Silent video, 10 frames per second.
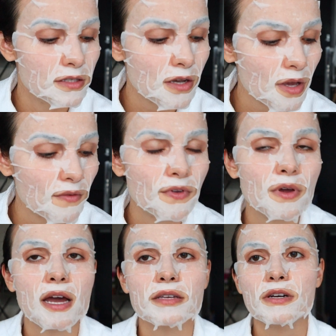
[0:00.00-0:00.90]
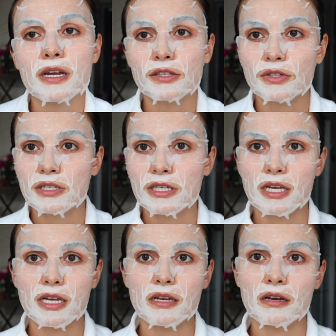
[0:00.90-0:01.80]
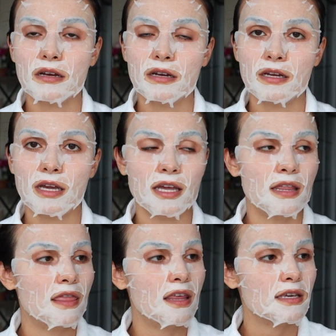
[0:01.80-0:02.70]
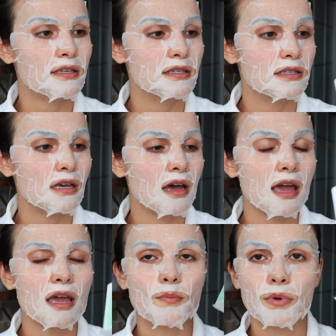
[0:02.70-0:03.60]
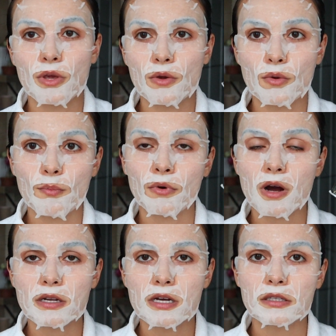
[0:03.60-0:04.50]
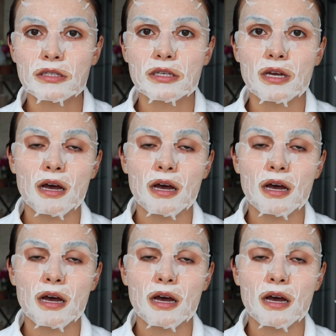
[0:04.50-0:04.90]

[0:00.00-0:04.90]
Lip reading: So if you guys are interested in this PIEU product,